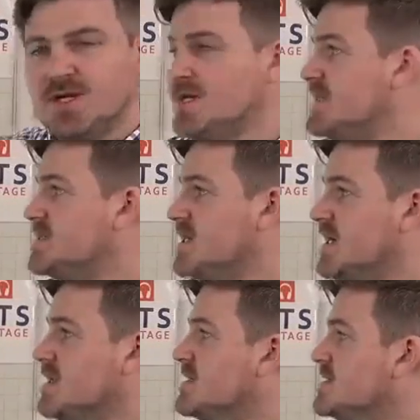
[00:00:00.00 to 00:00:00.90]
this
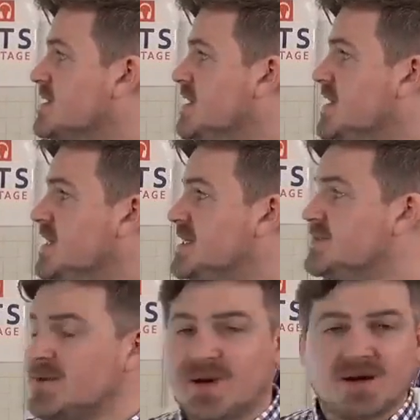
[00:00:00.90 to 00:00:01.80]
checklist. Is
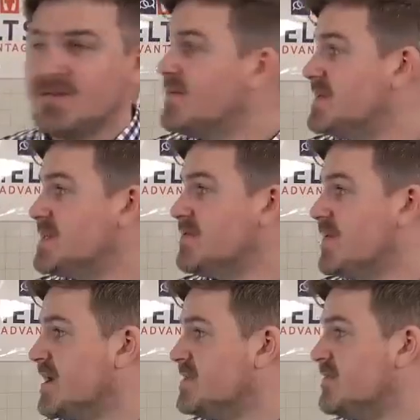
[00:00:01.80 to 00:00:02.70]
my paraphrasing
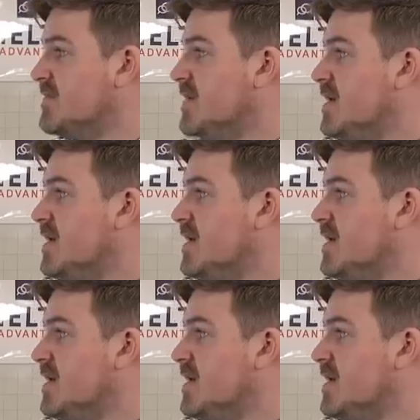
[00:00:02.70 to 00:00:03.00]
effective?